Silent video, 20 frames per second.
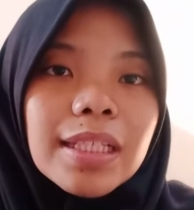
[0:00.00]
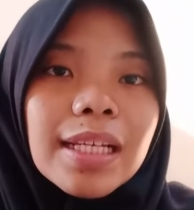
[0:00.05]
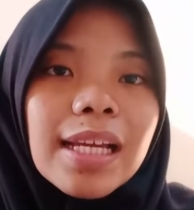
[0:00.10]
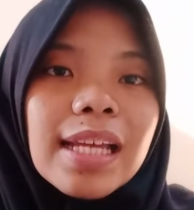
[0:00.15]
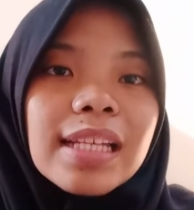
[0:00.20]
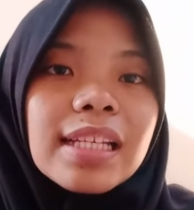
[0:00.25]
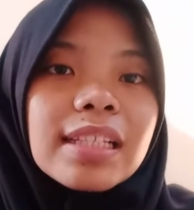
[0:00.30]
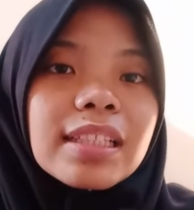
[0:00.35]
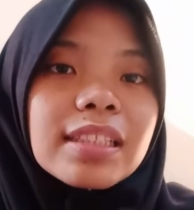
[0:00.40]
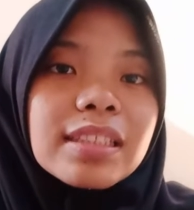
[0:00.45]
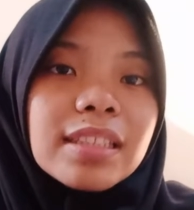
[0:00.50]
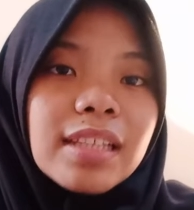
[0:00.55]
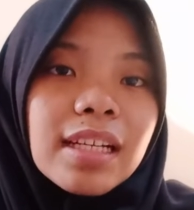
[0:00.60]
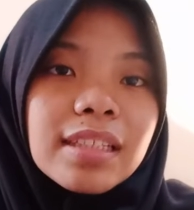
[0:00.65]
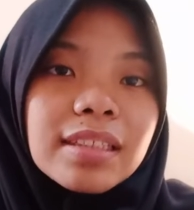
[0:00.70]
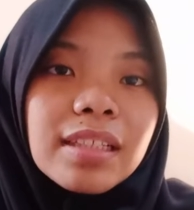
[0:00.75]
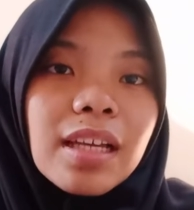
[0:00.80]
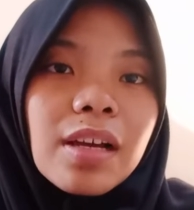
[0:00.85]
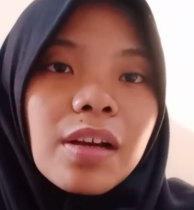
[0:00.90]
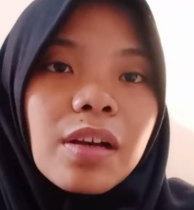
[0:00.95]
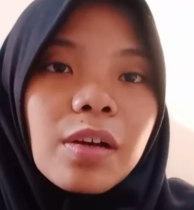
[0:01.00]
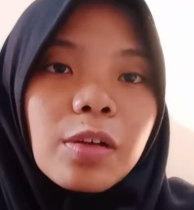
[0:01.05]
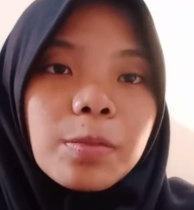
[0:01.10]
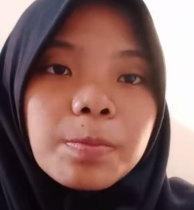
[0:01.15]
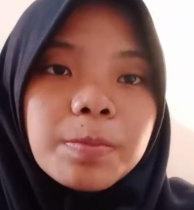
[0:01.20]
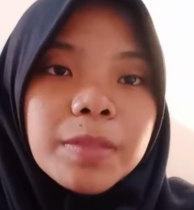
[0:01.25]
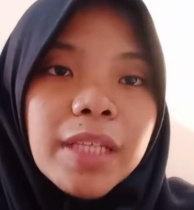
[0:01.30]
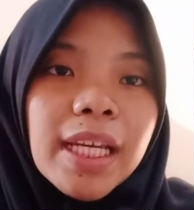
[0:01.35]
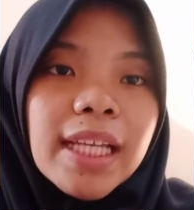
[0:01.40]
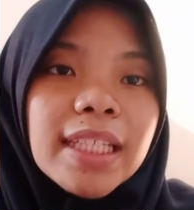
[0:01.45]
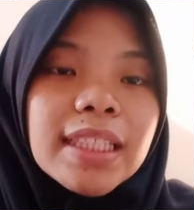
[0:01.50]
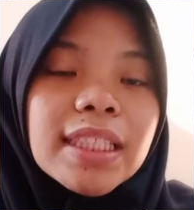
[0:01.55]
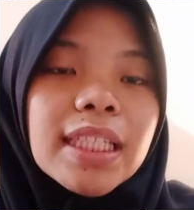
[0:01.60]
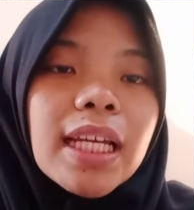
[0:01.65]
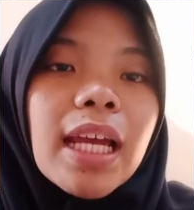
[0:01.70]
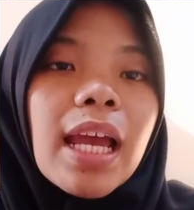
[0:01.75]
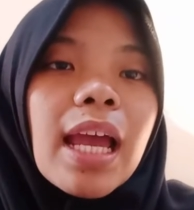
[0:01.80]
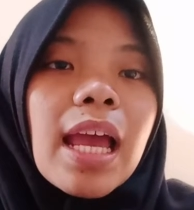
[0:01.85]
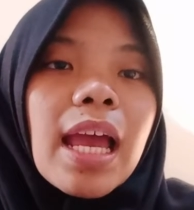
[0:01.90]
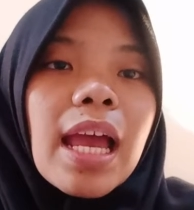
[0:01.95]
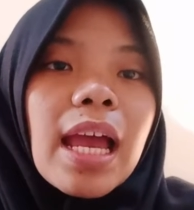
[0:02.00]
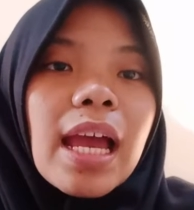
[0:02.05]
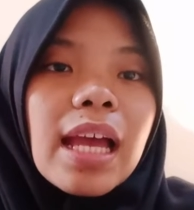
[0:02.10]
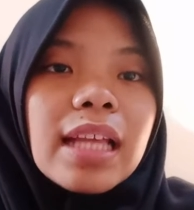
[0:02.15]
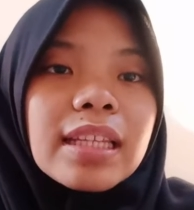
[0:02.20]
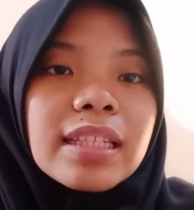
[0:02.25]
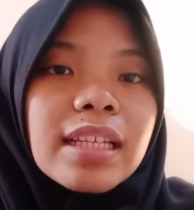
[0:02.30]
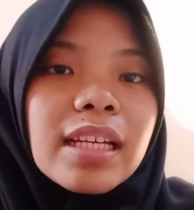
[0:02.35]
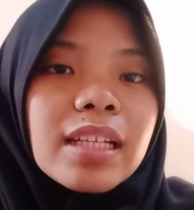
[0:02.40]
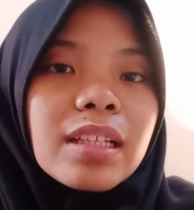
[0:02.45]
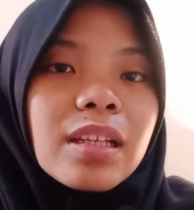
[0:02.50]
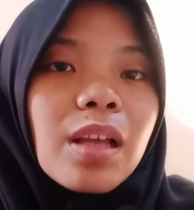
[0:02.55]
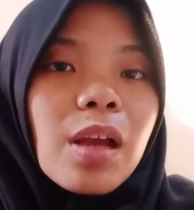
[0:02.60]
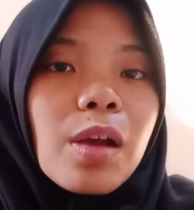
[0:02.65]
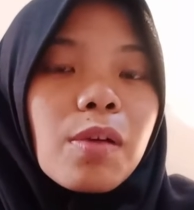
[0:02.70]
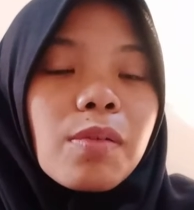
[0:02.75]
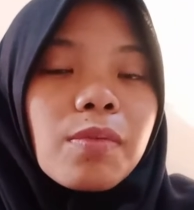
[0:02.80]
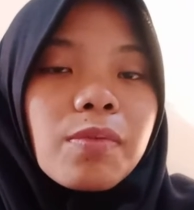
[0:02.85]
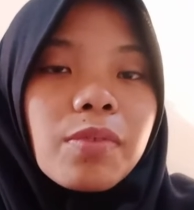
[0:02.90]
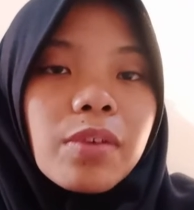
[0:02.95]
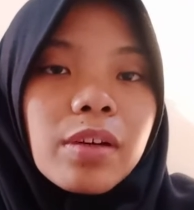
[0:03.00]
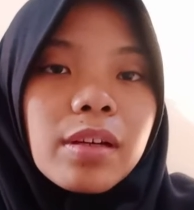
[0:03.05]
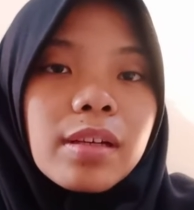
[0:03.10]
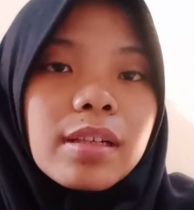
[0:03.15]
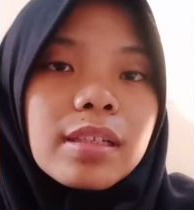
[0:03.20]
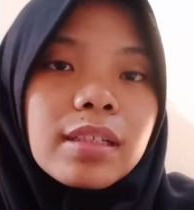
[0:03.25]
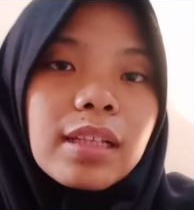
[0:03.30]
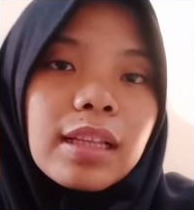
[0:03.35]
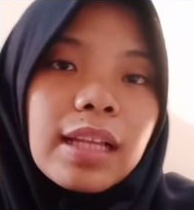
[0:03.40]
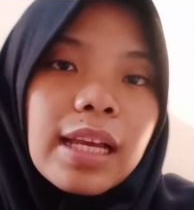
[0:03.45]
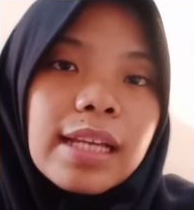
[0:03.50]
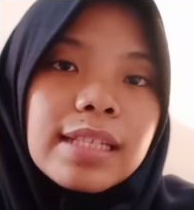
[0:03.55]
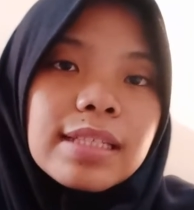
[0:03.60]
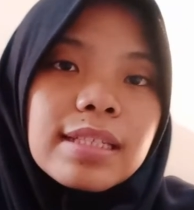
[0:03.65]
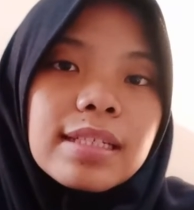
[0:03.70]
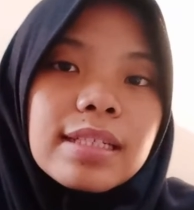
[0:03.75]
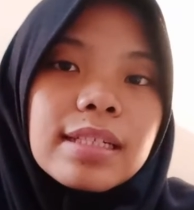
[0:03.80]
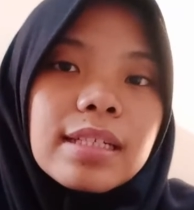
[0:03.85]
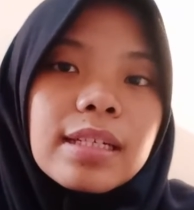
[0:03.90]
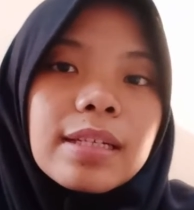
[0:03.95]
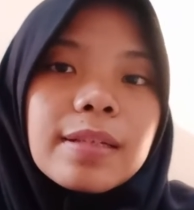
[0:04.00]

And then the data obtained and then were analyzed.